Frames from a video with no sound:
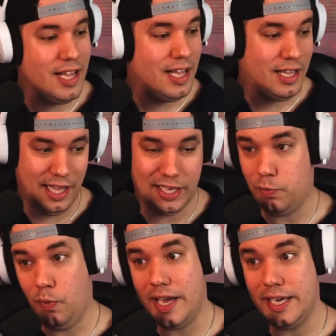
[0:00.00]
like
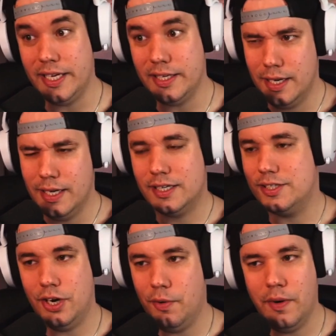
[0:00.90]
white, because
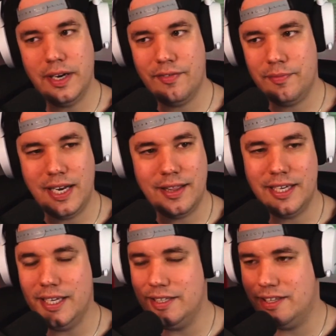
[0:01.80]
you don't want to give them
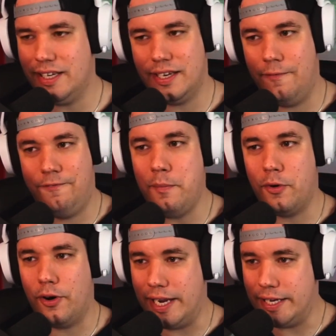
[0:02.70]
anything into like
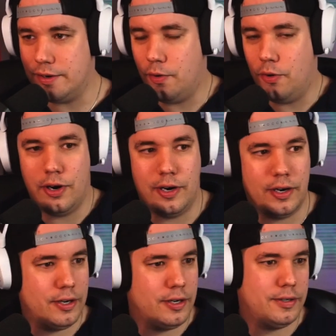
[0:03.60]
Ephemerate
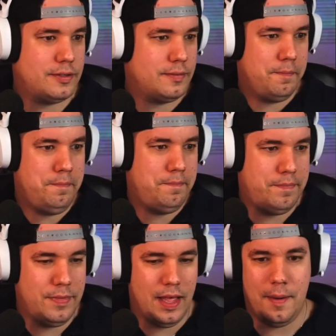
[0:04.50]
or
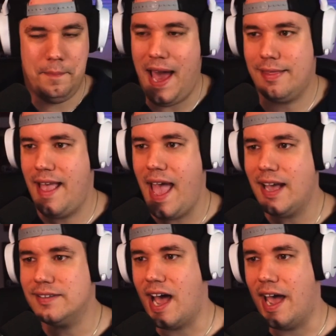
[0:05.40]
Path to
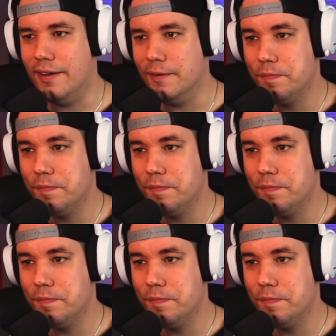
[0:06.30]
Exile.